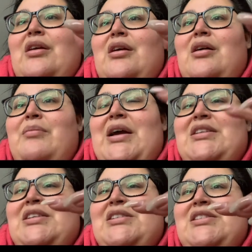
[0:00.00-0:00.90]
I
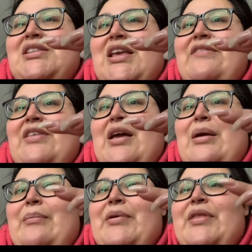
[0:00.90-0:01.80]
did save
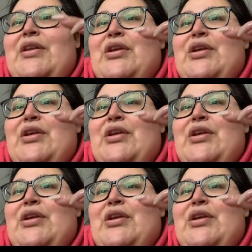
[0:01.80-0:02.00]
that, but then I